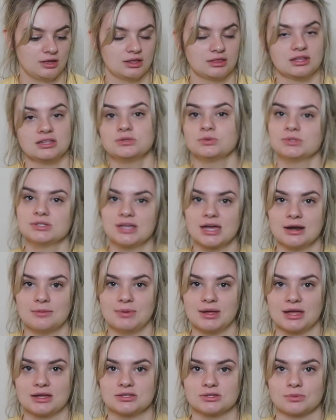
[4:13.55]
And this one's kind
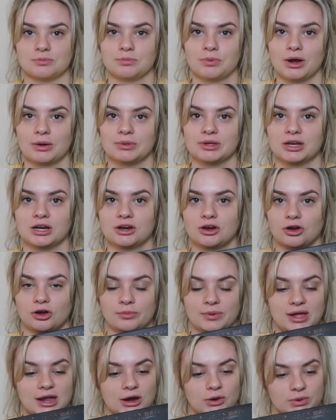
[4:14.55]
of big, so I'm probably gonna
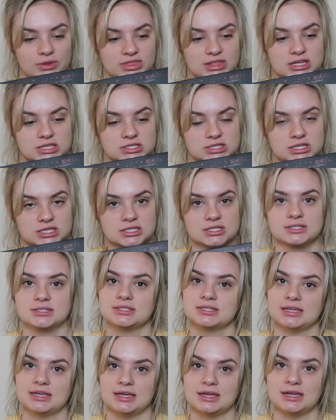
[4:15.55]
curl my hair with this and
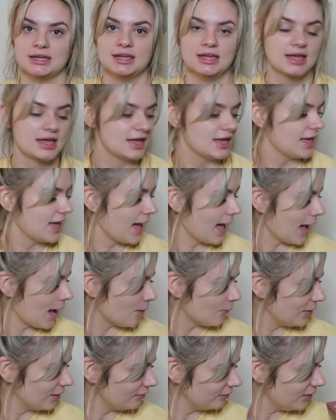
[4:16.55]
see
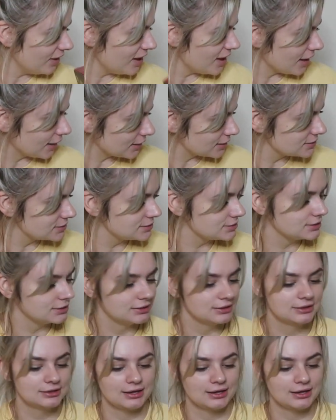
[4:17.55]
how it looks.